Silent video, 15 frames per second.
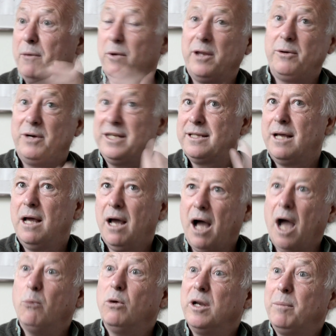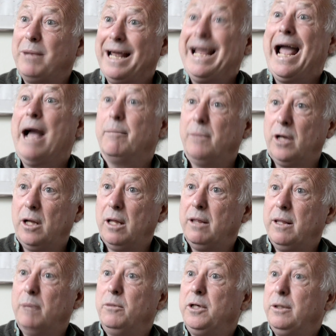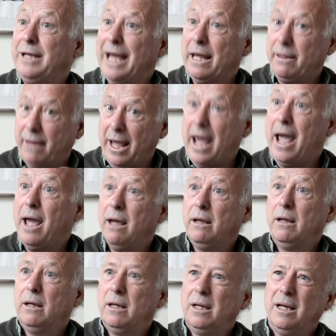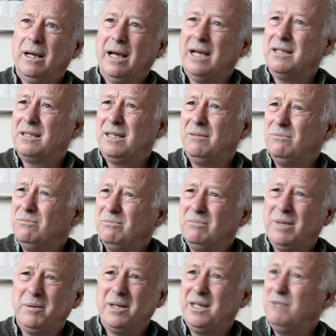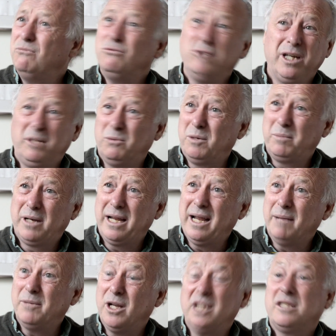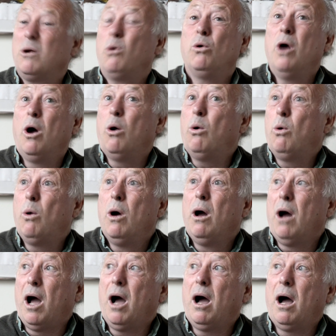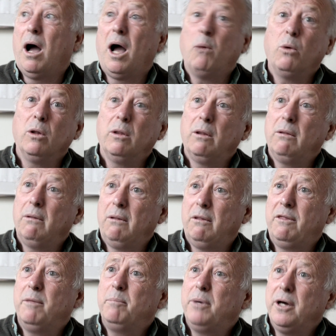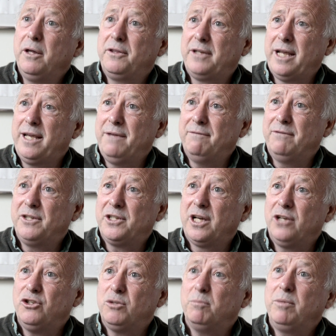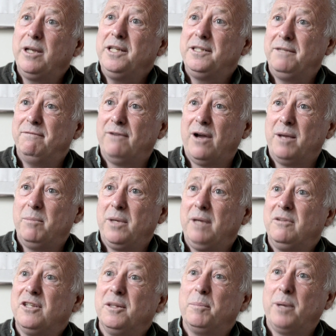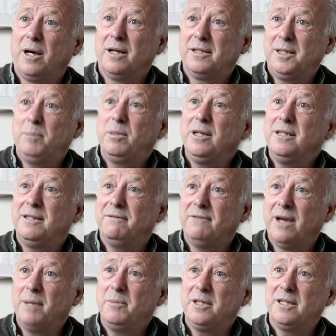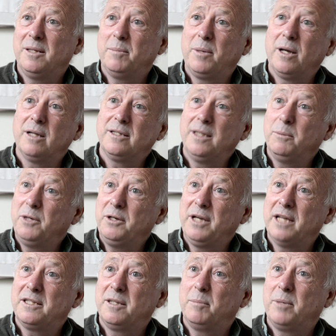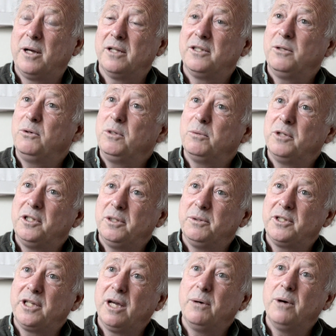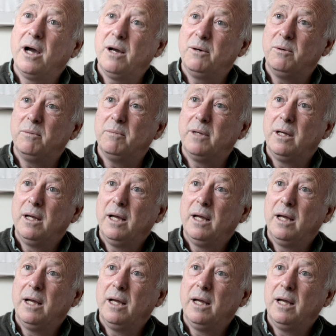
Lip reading: Whether it's I want to play Hamlet, and then when you get there, actually maybe I didn't really want to play Hamlet. It's or I want the birthday invitation. Please invite me to the party. Please invite me to the party. And when you get to the party, all you want to do is go home.